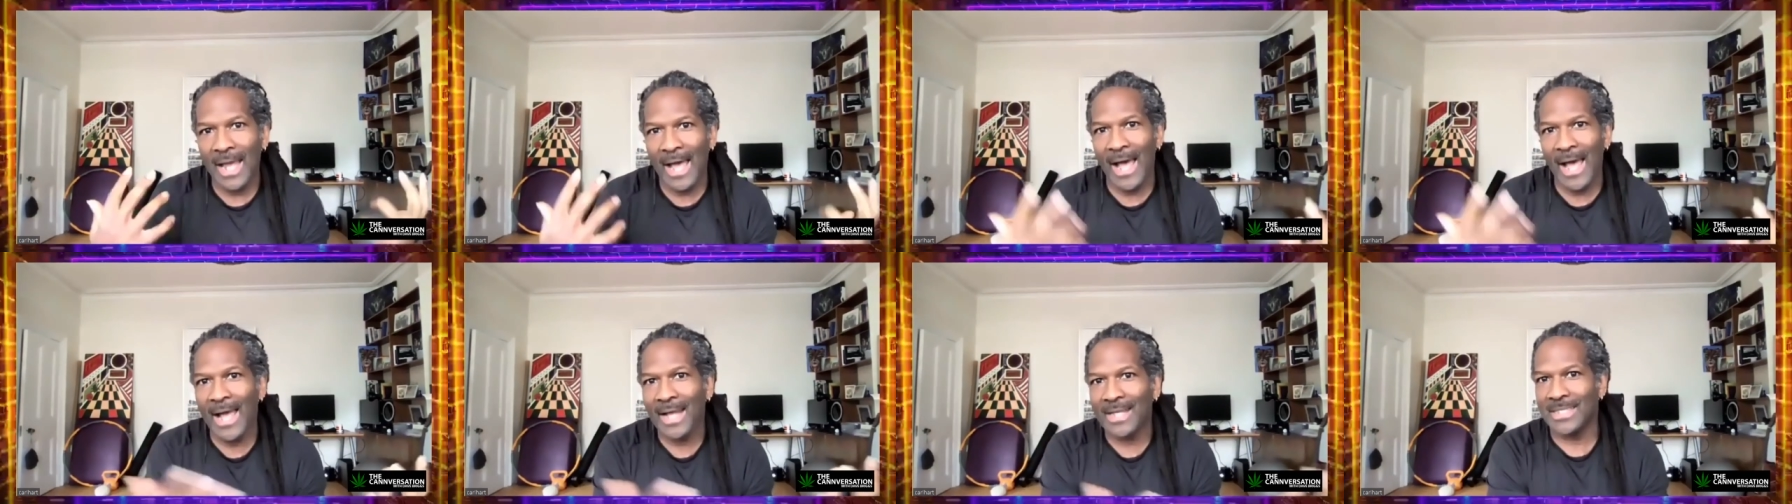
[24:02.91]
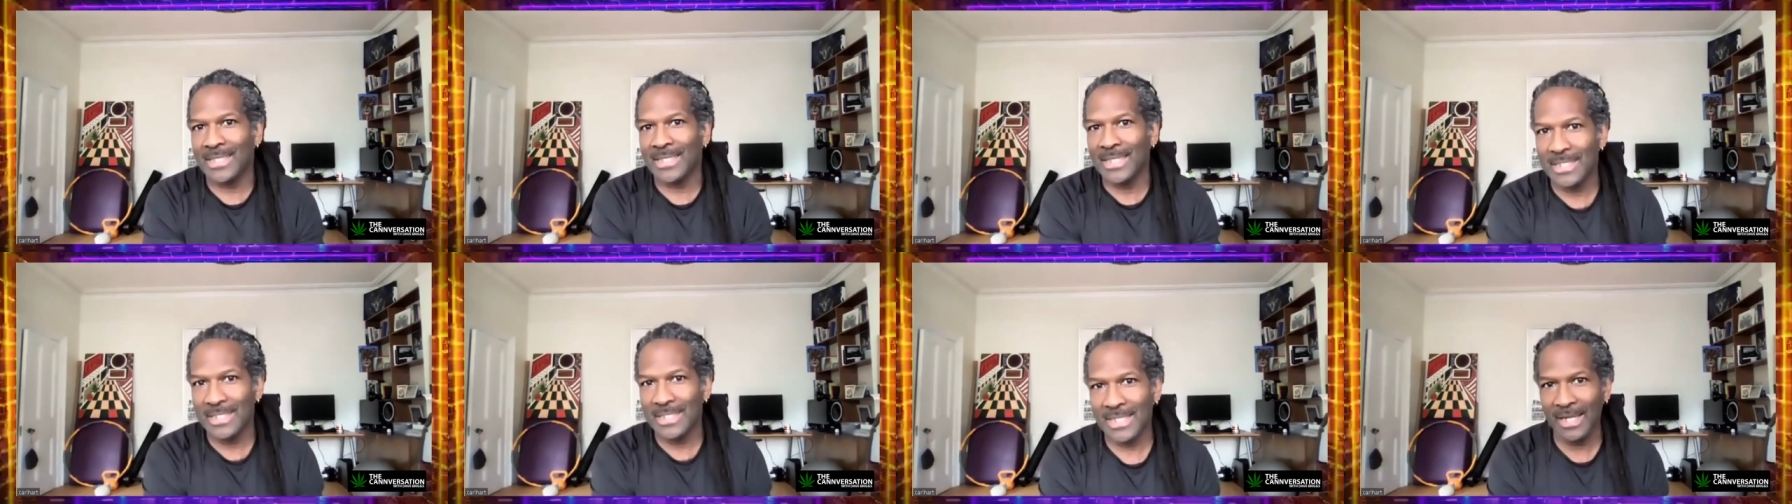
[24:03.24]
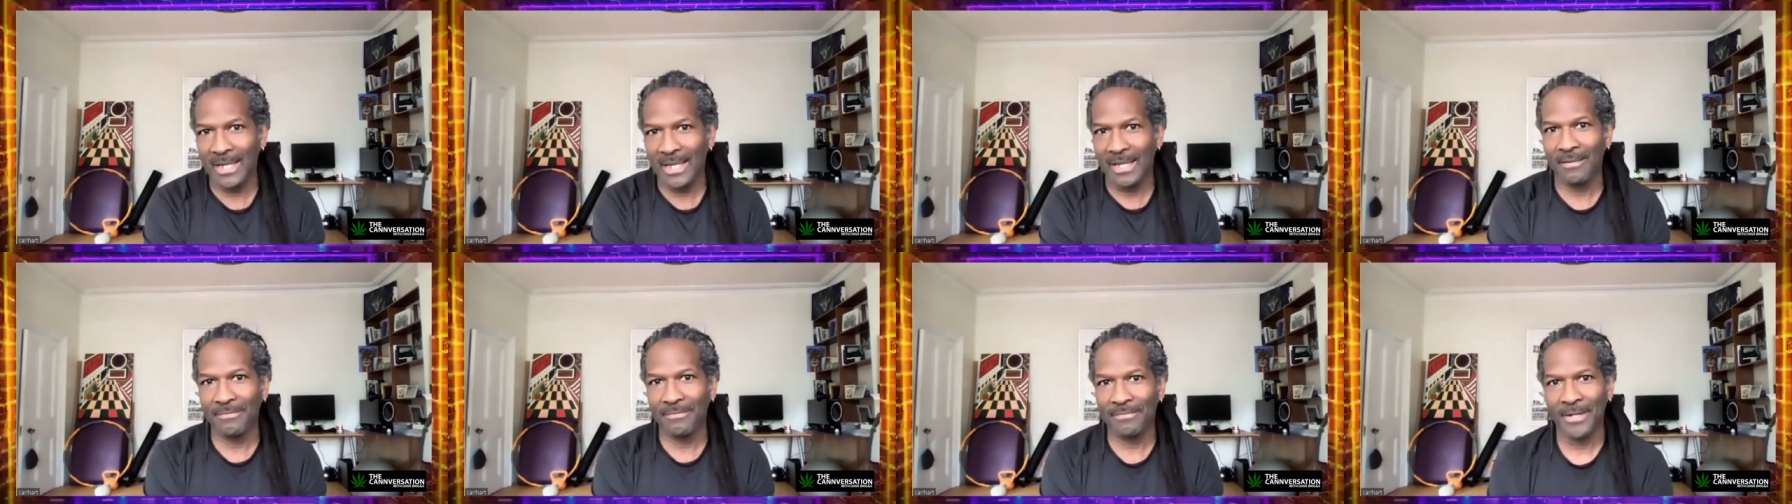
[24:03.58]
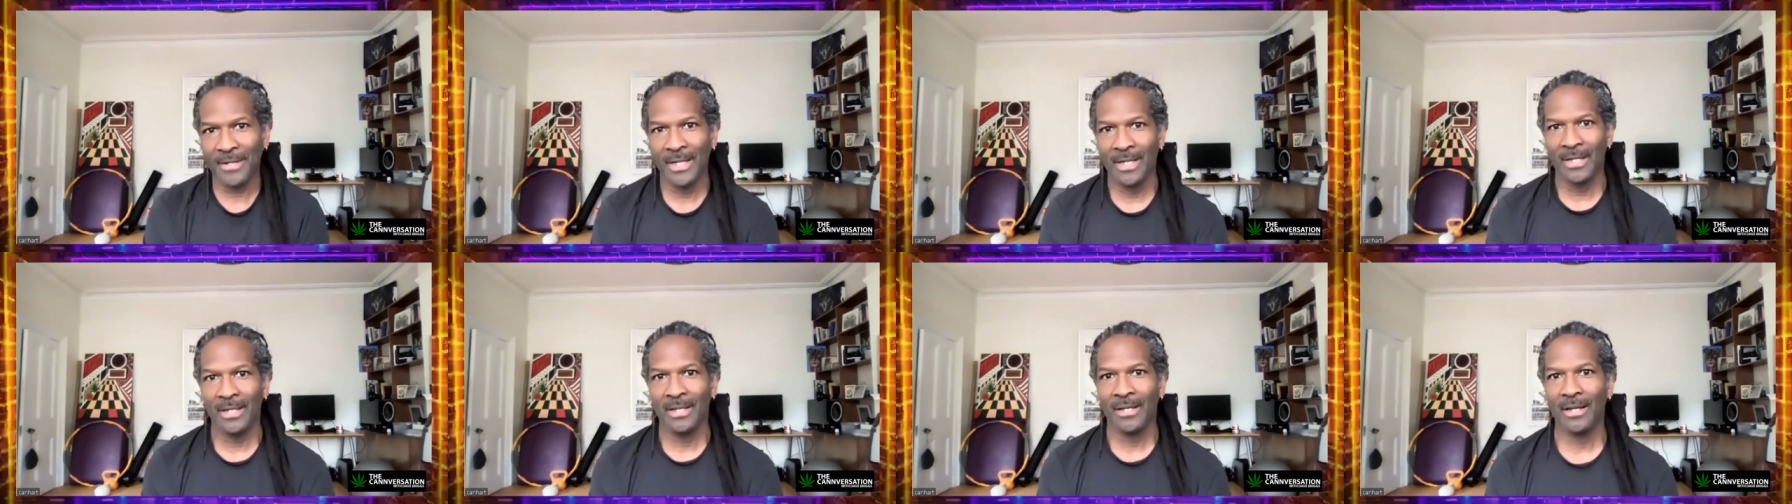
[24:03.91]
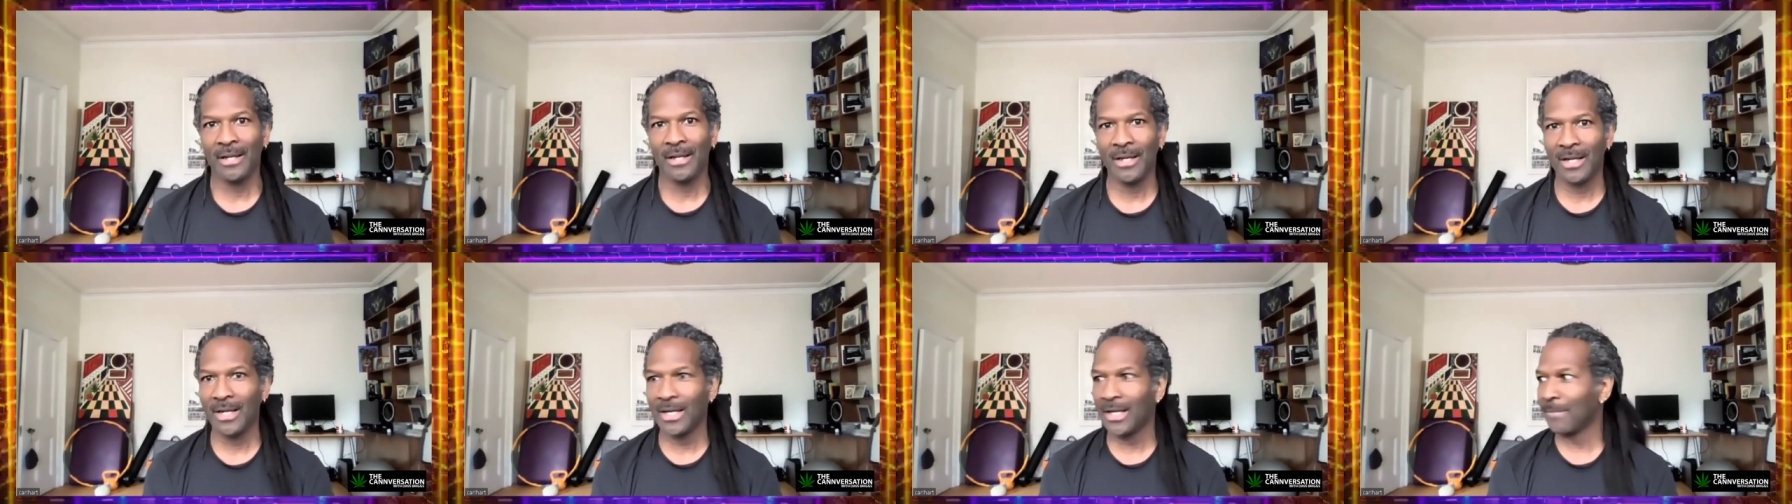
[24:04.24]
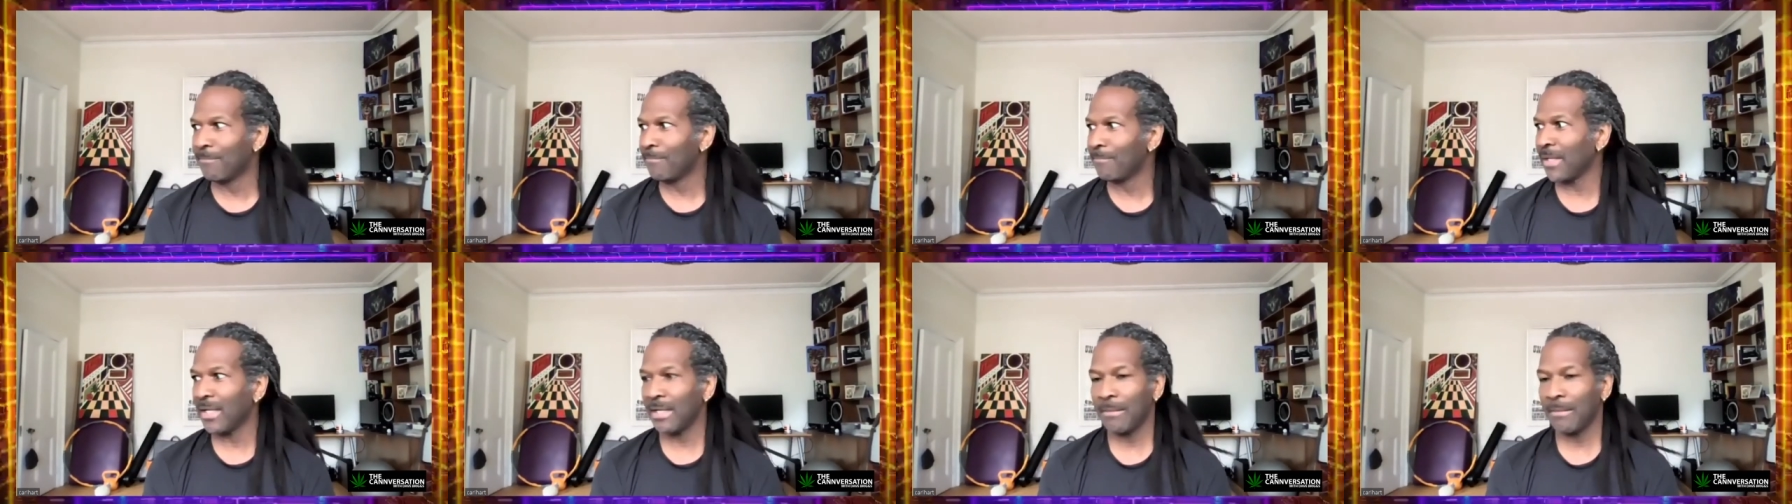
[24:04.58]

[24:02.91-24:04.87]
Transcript: acts as if uh,